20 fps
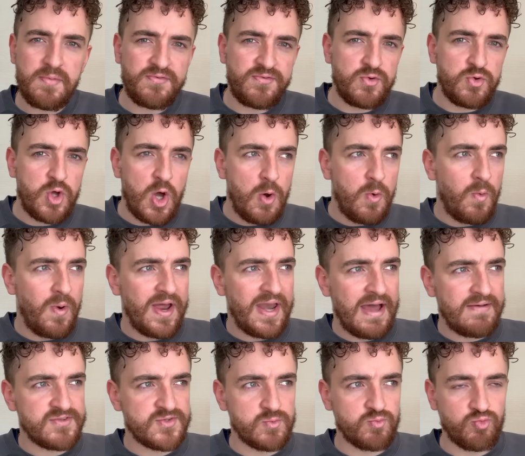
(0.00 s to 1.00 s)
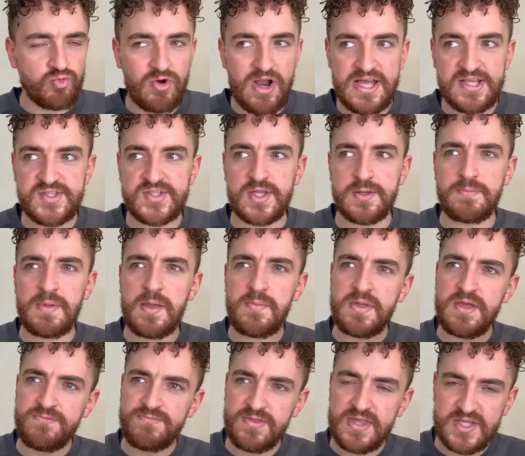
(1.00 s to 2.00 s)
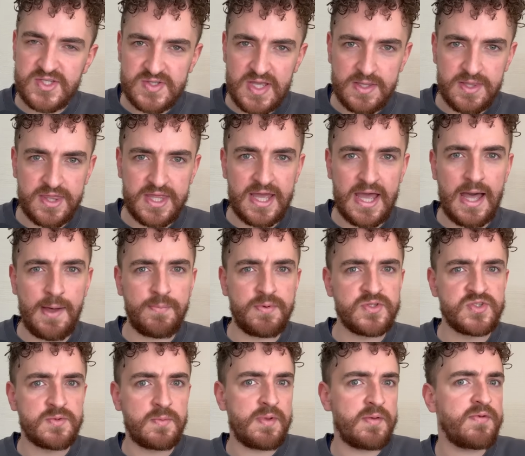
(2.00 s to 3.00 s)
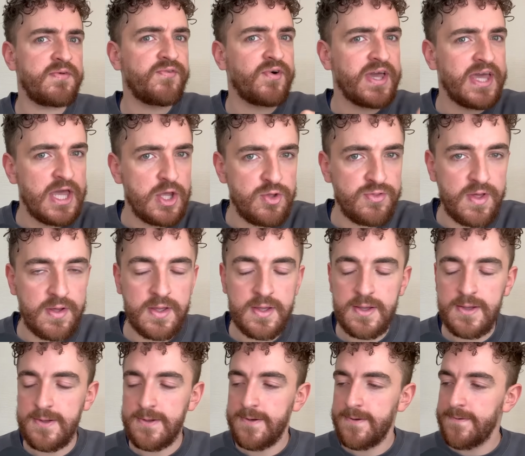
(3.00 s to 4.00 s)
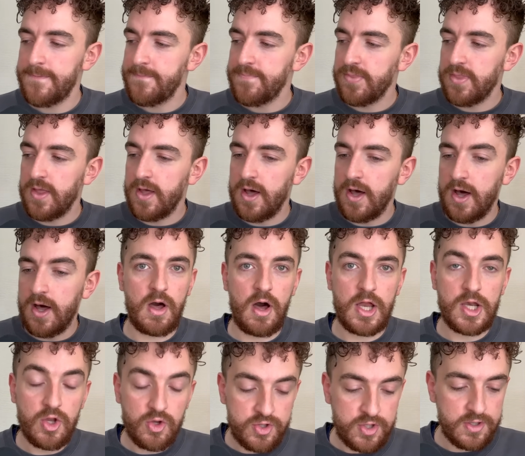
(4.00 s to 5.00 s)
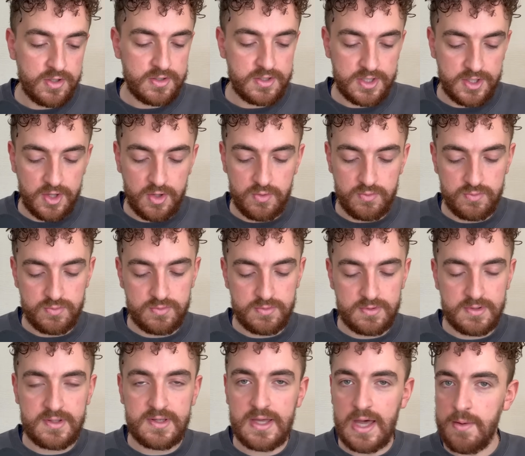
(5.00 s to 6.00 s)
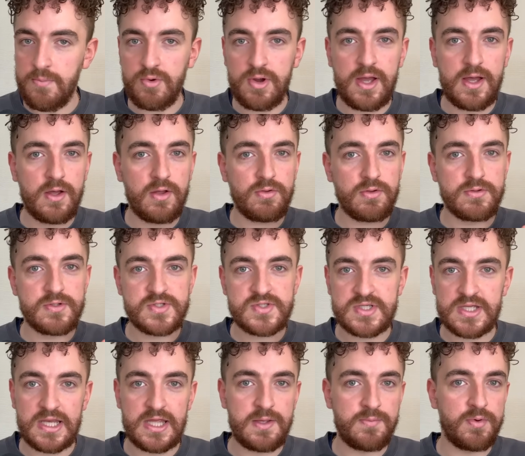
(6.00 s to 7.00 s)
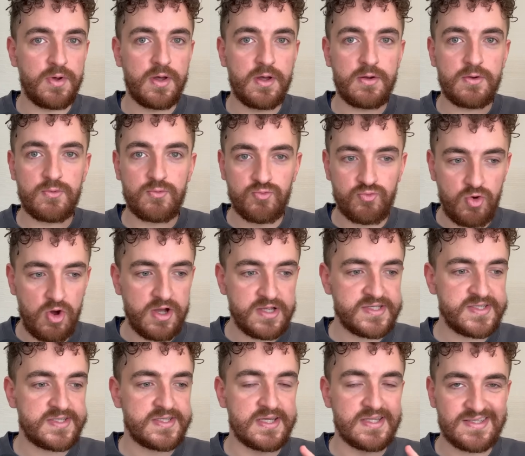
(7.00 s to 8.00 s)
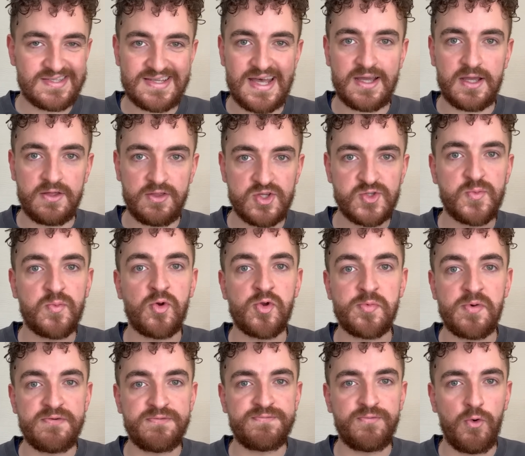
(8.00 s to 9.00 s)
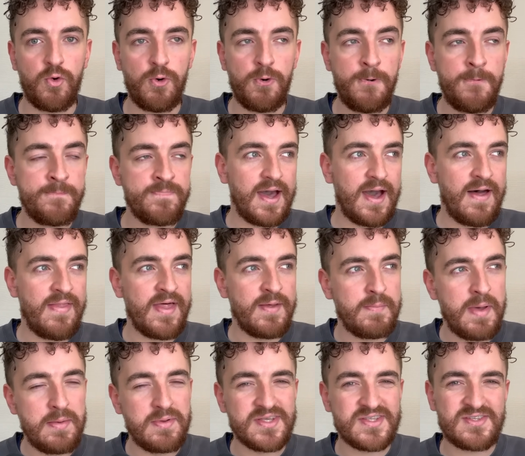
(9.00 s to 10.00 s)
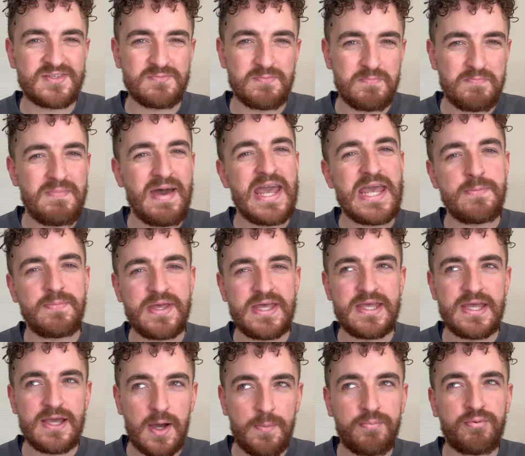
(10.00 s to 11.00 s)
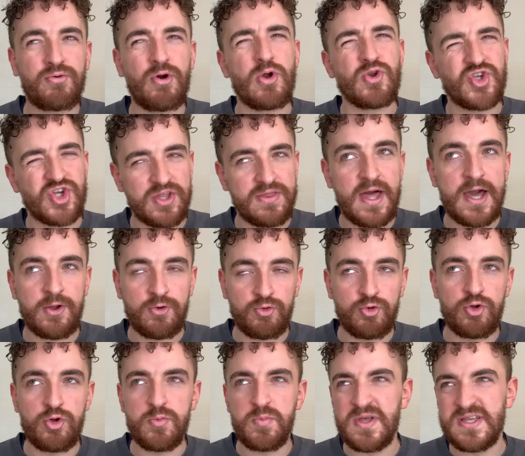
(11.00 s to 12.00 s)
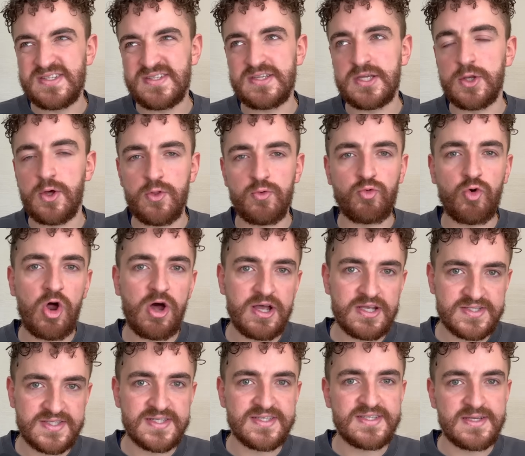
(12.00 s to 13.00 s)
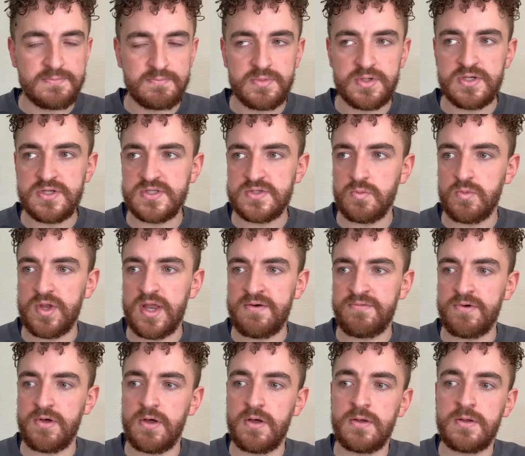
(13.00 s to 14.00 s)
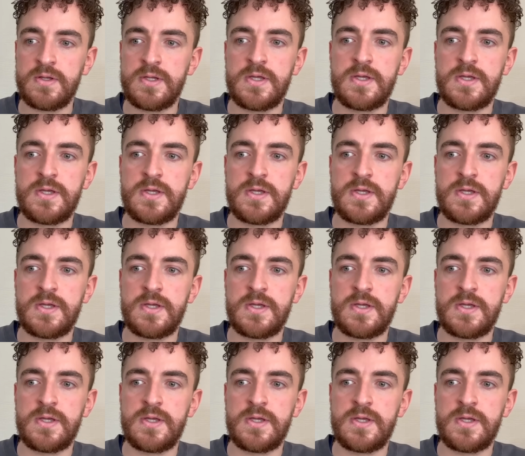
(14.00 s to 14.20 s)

if you go away and have some rest, and maybe if this thing happens, and maybe if I get you that. I look at, Gabriel, Saliba, Rice, and Saka. Those are probably my 4. And then maybe approaching that group is, the Rayas, the Timbers, and whatever.